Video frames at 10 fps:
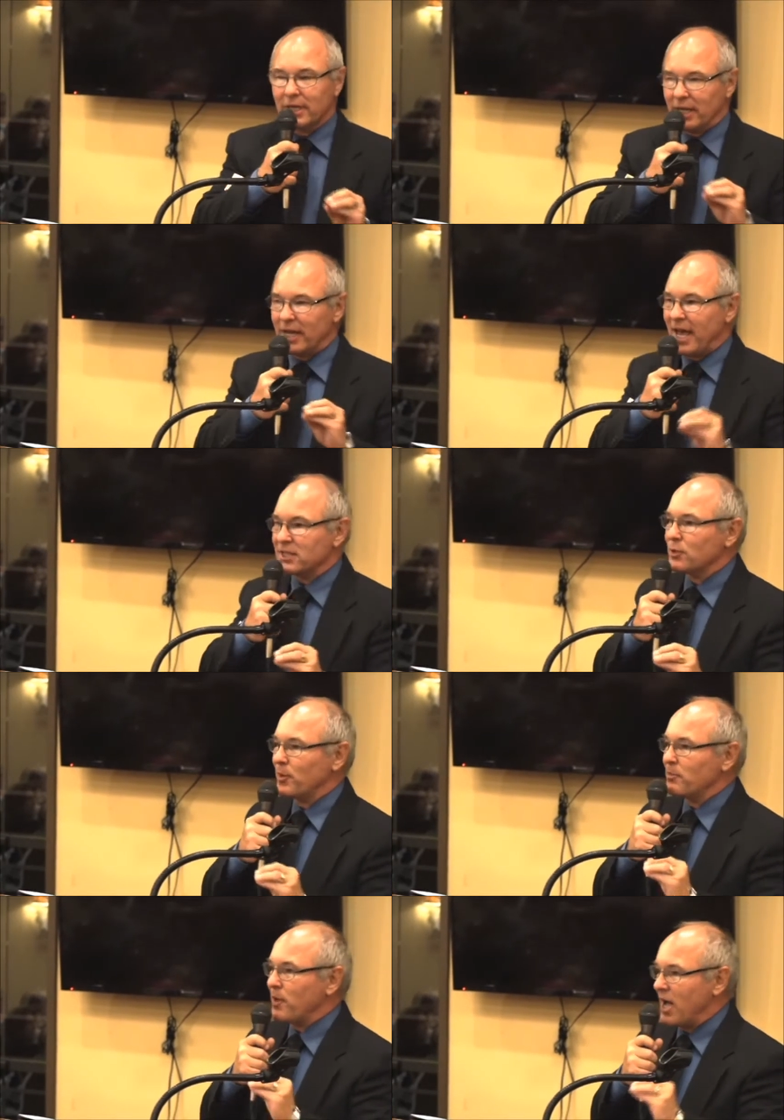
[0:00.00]
It has to
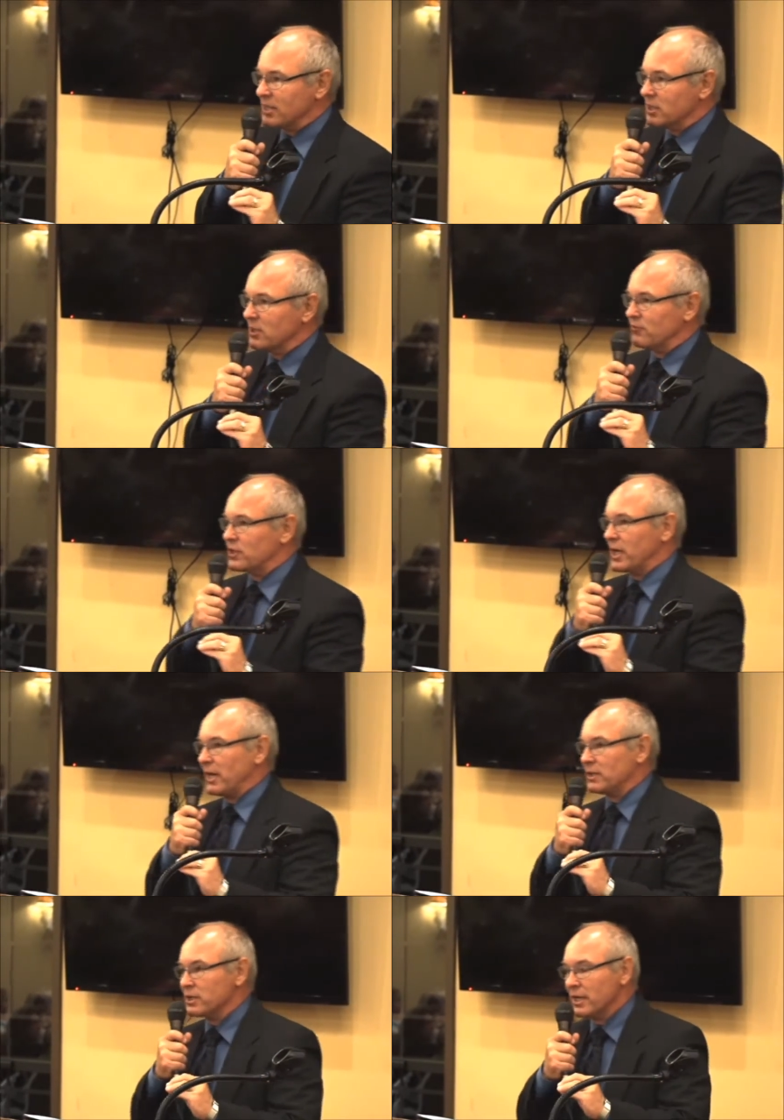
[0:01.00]
be positive
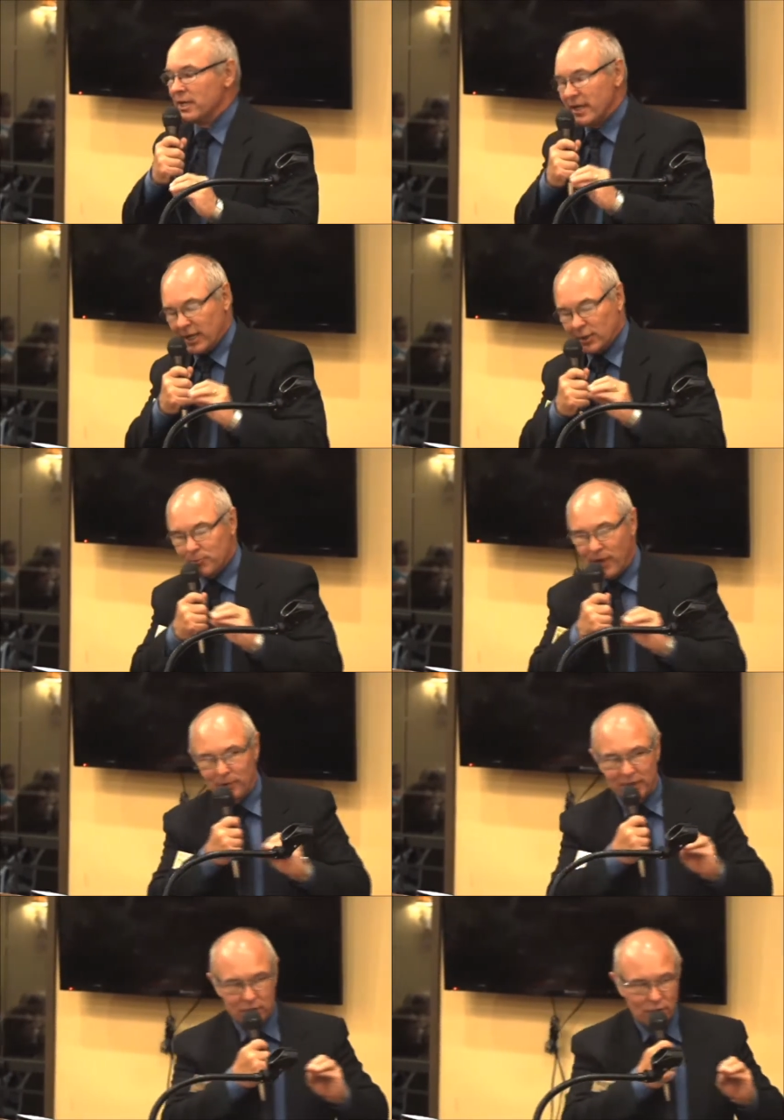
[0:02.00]
change. And in
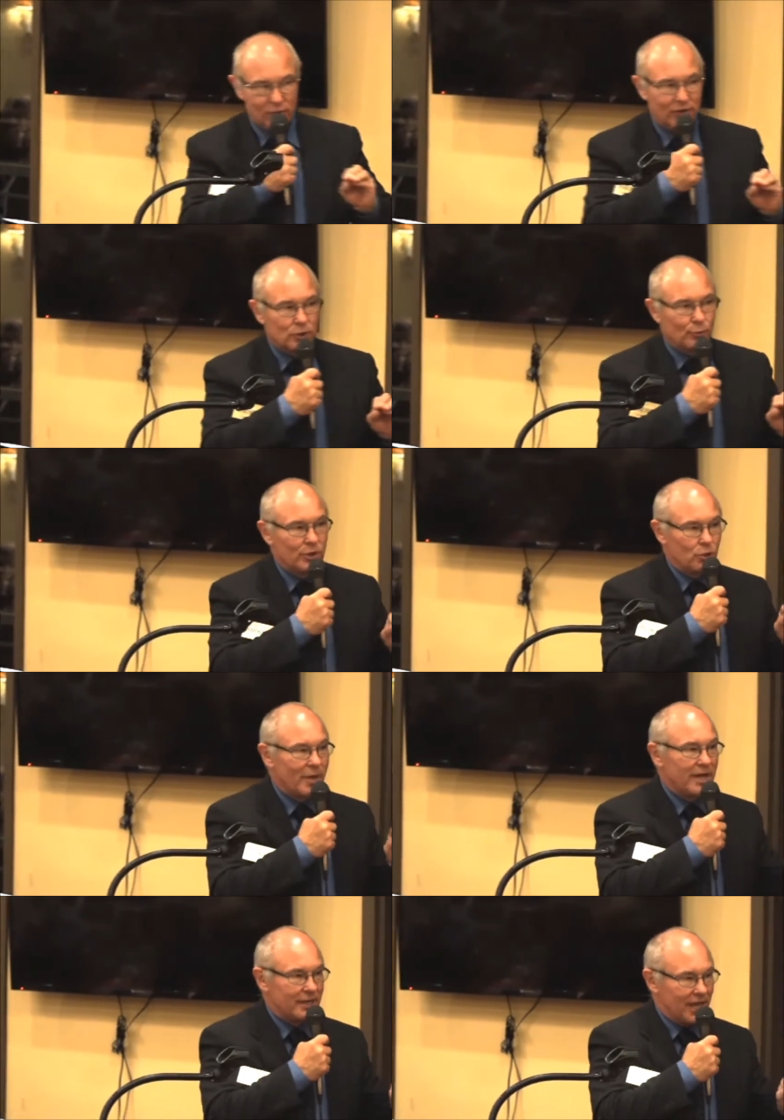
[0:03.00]
public service, when you
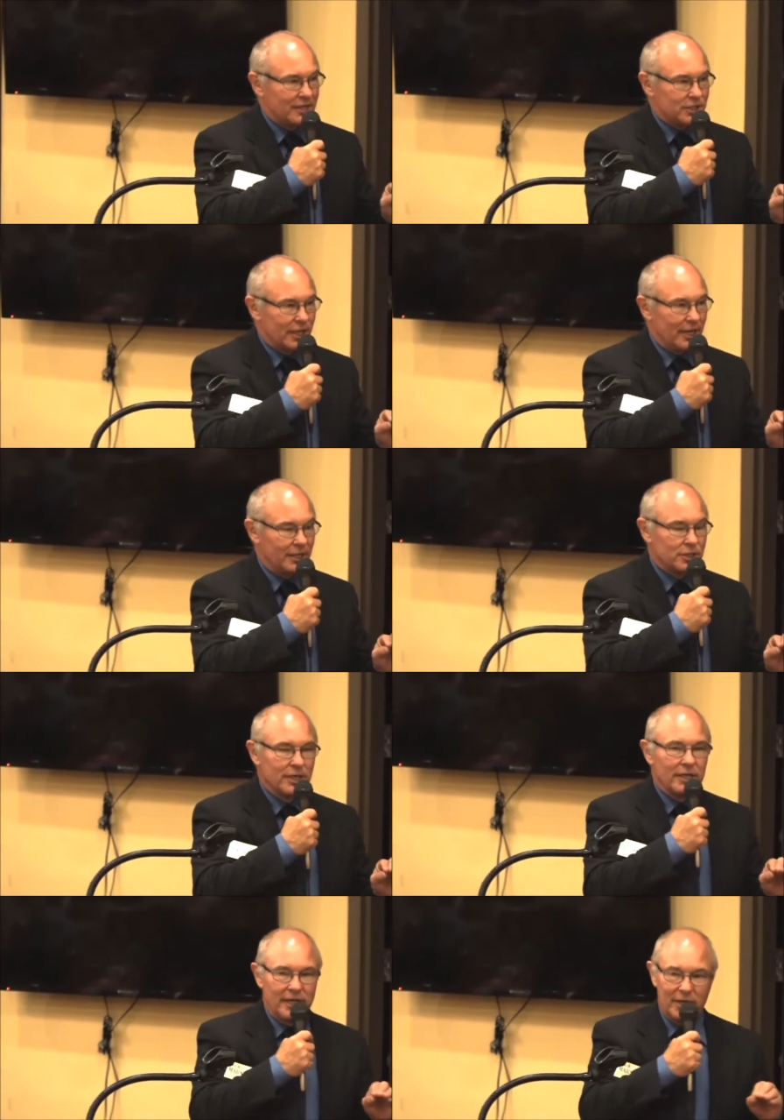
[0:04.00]
make that change,
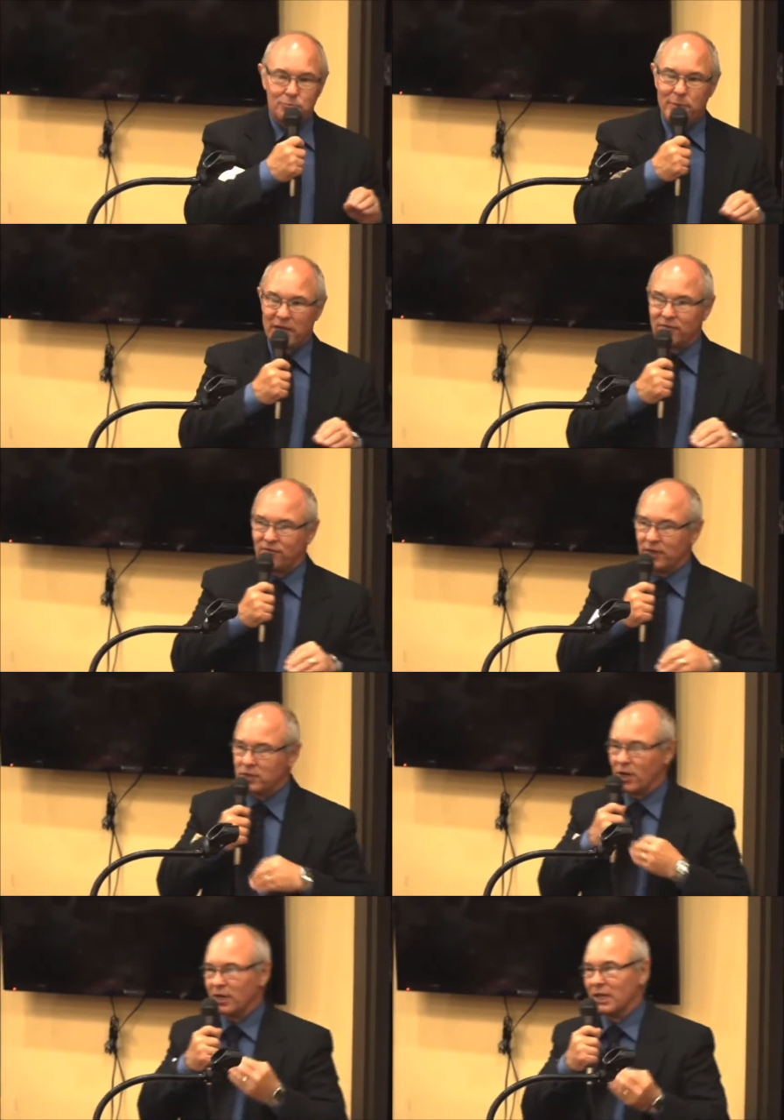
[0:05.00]
it benefits
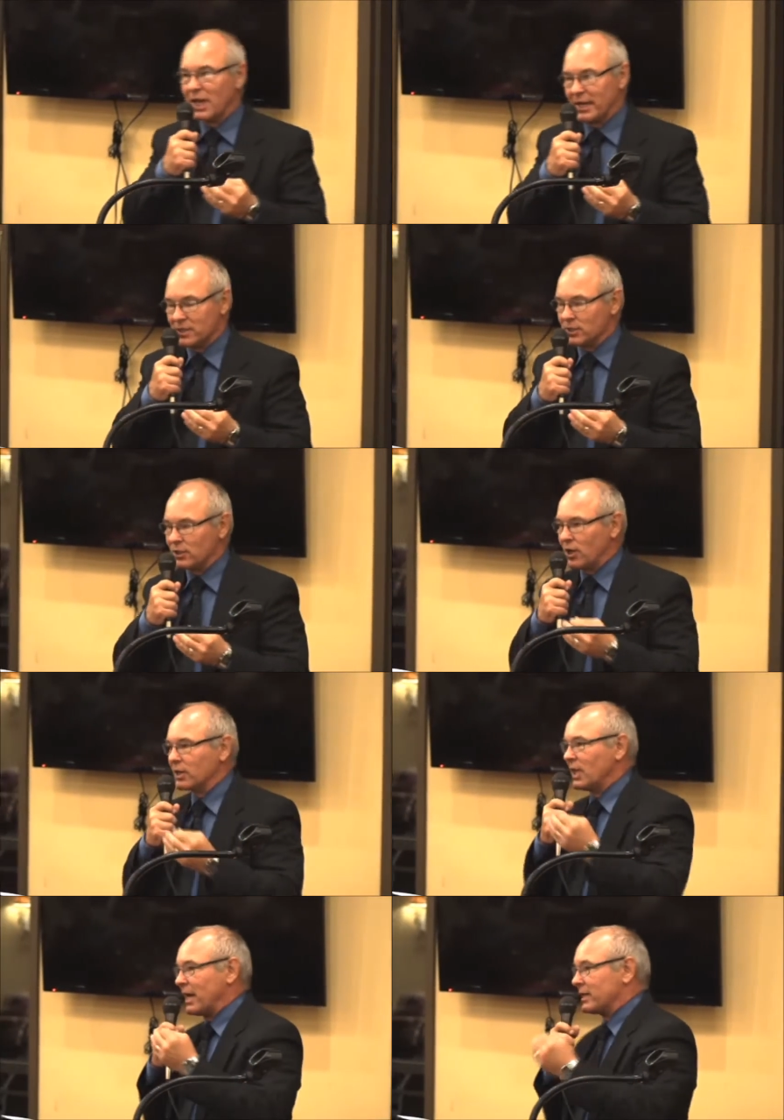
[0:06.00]
our clients, and our
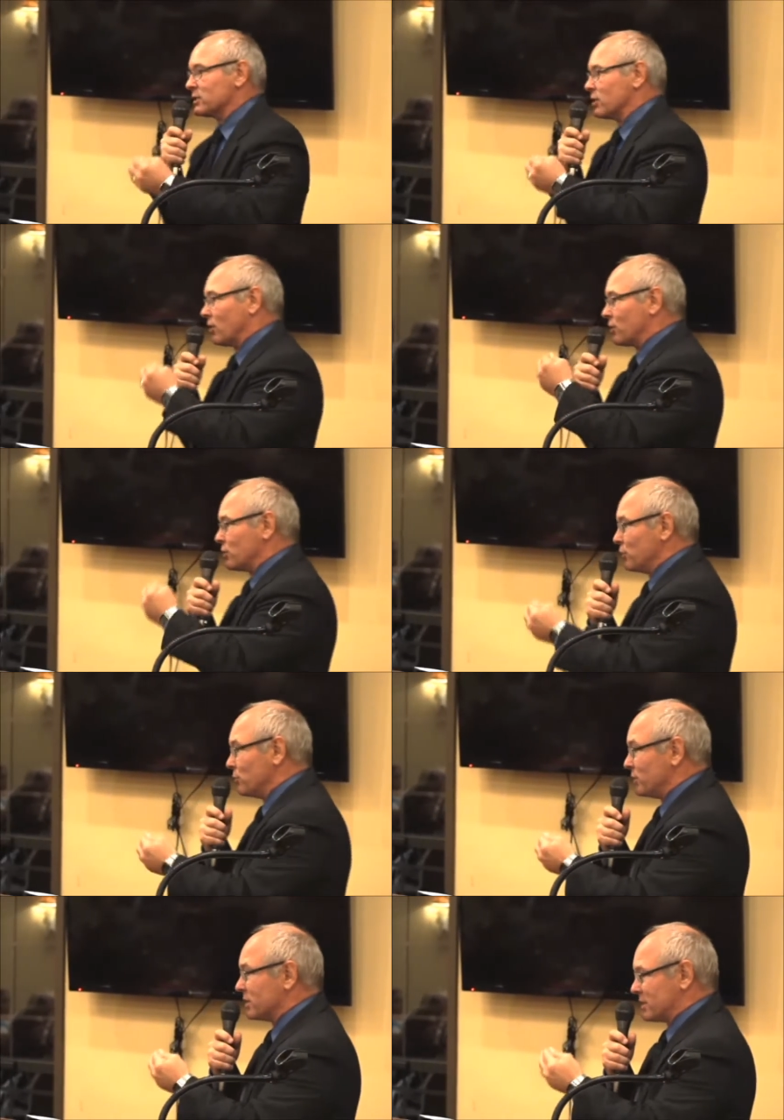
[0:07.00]
clients are
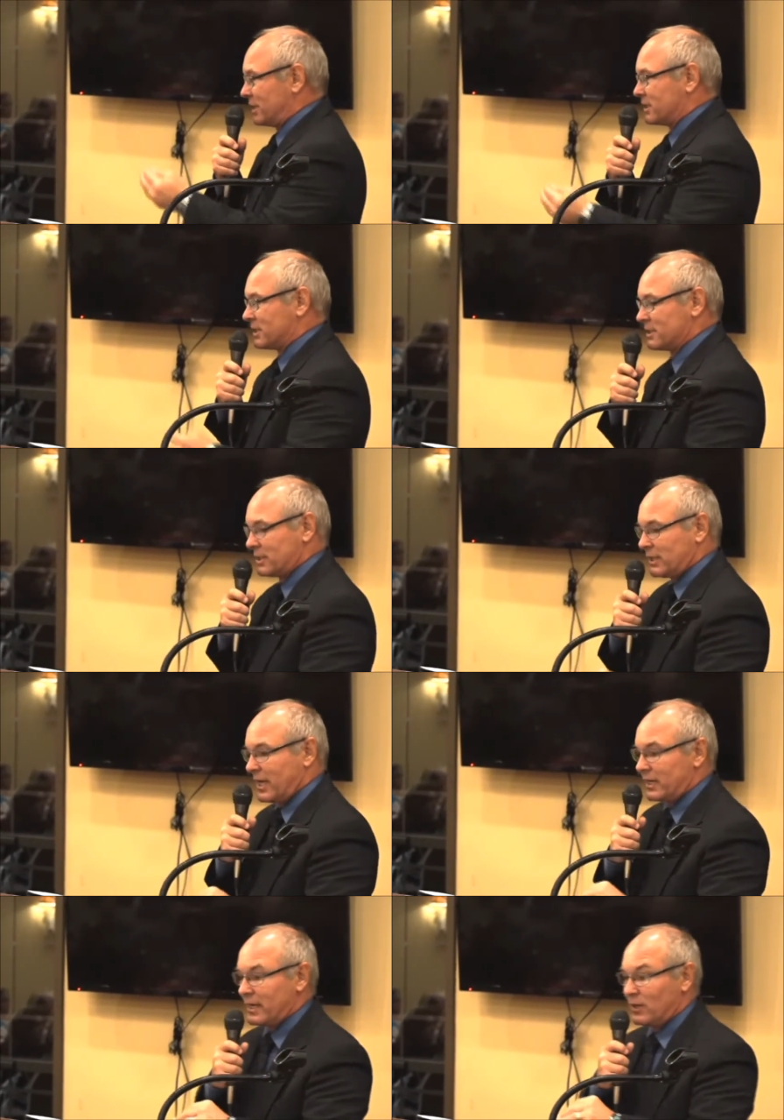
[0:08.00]
you, the citizens of
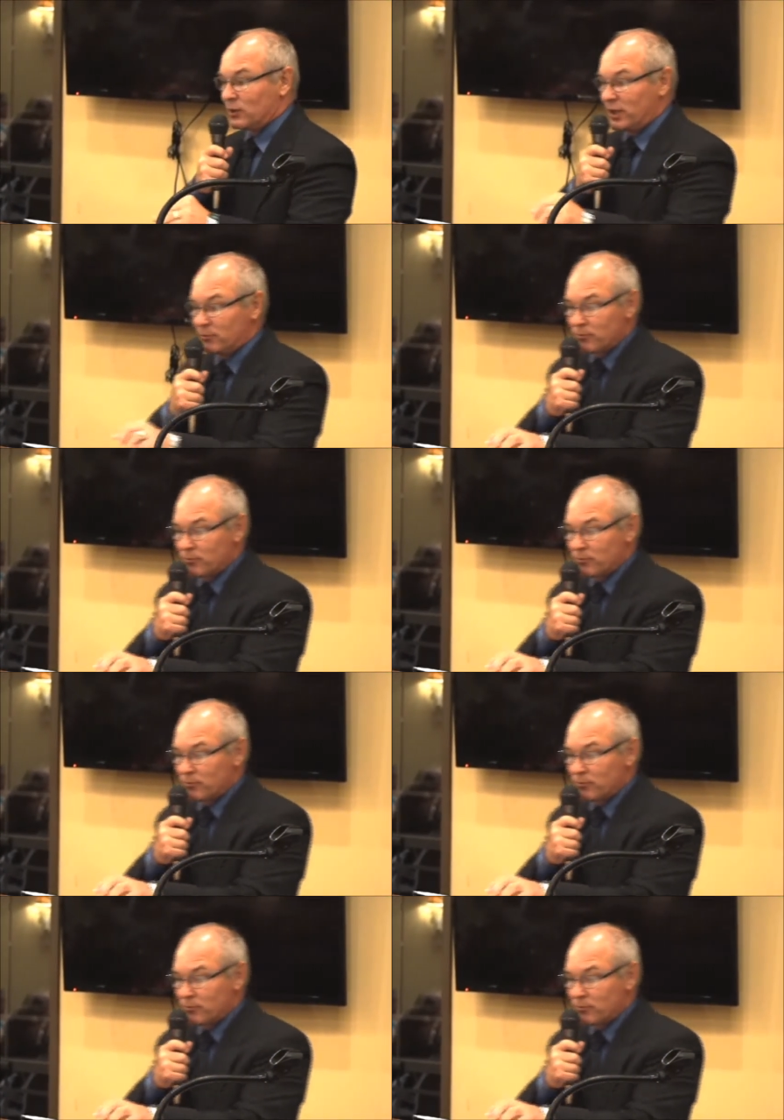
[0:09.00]
Nye County.